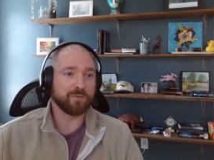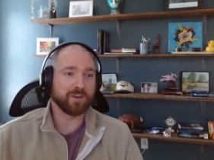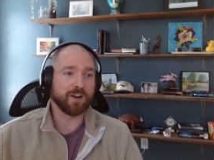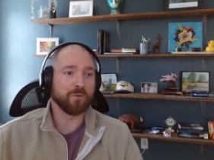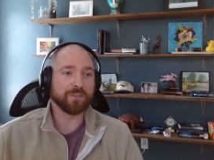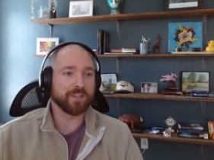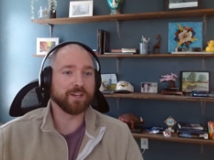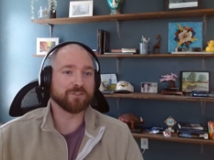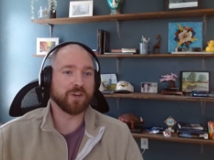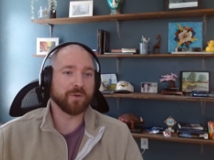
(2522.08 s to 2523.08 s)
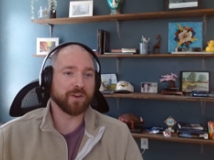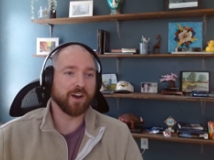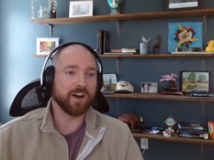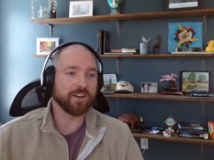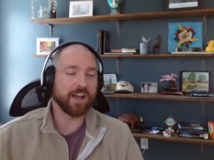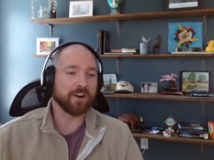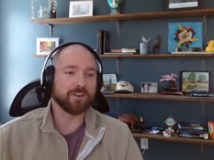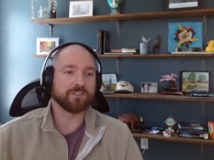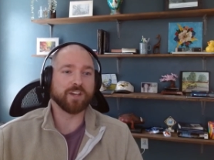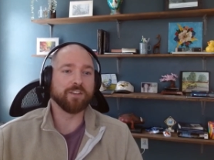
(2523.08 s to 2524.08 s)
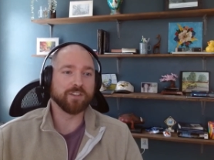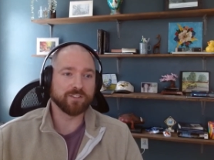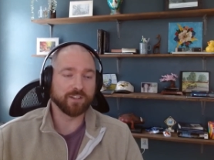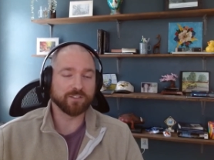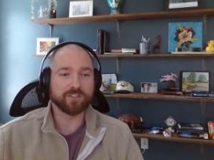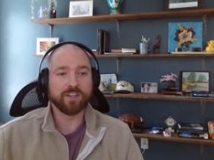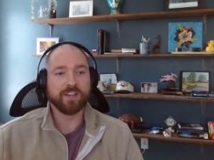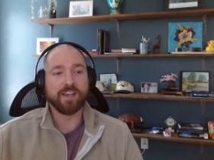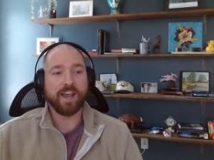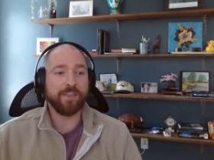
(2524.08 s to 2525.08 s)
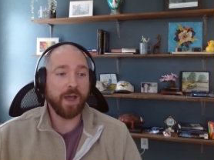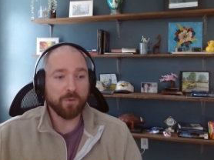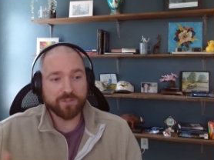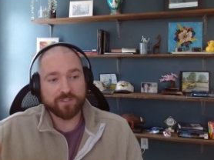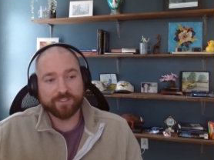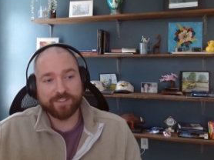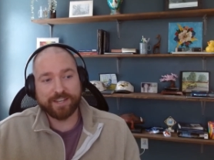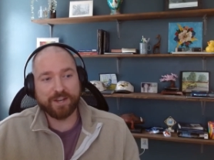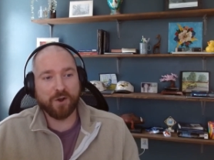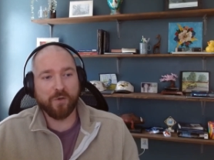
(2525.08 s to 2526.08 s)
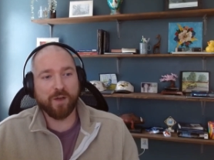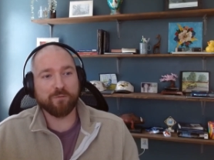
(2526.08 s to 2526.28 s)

to figure out what the hell's going on and how to design these things. And that was, that